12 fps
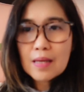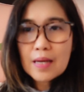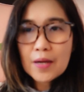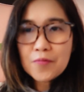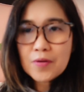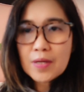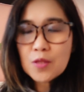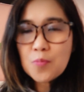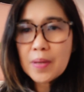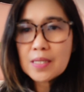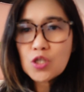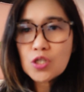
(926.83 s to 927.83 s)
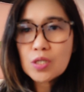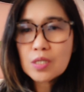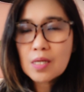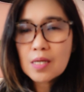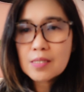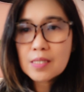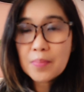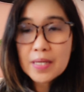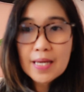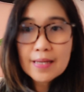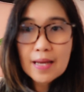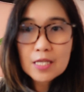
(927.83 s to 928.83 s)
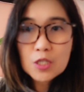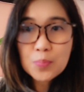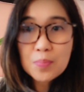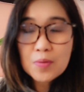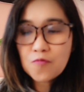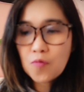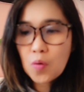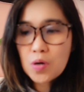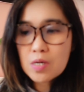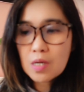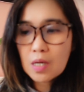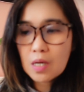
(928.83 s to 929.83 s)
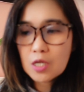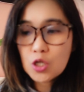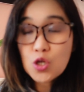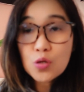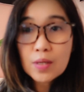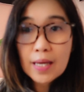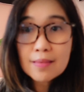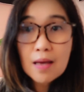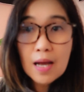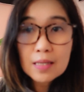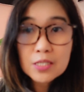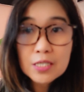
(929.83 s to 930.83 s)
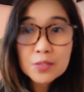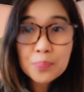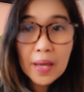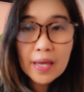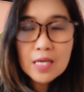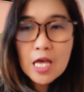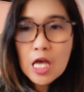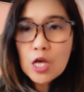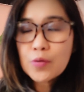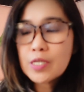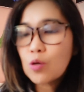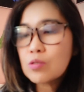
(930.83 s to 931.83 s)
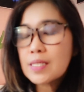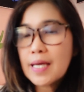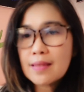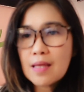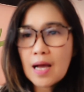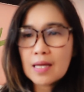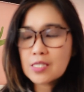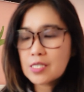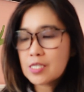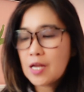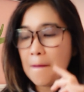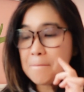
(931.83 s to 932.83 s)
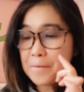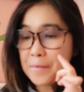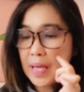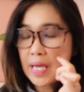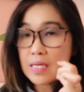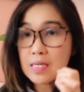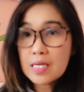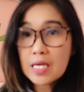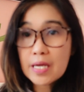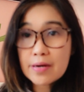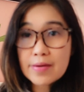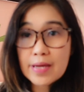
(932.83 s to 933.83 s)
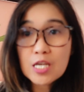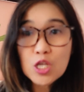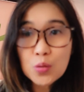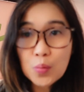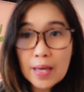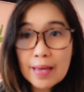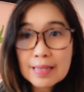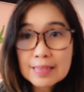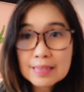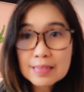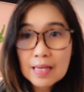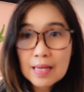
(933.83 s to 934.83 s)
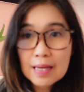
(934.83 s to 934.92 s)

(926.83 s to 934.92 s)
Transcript: I forgot to mention, somebody had asked me before, do you get hazard pay? We don't get hazard pay here in US.